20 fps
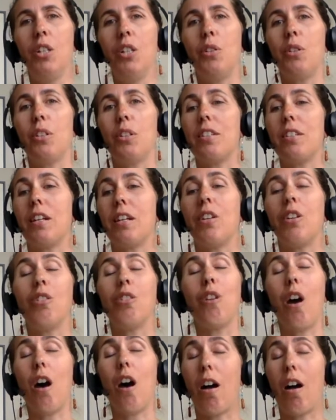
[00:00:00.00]
You can tell a
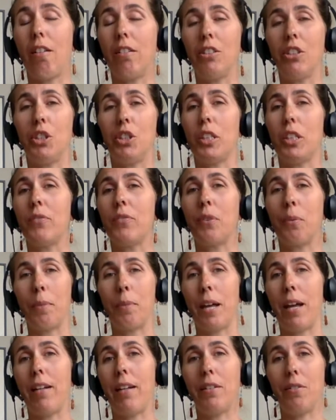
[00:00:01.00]
lot just from
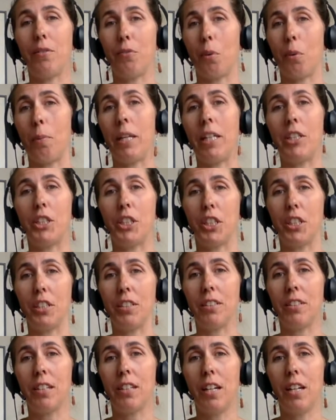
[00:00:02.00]
that
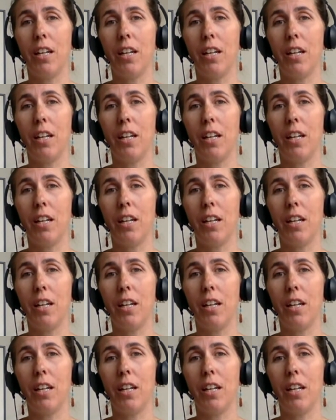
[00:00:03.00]
information.